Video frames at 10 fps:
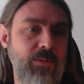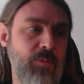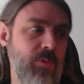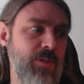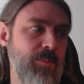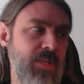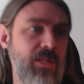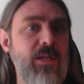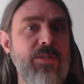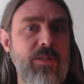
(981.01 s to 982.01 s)
would be
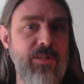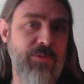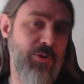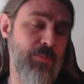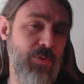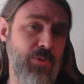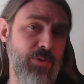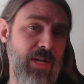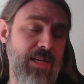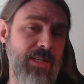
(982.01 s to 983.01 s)
lost if your computer
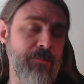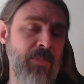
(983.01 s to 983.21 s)
died.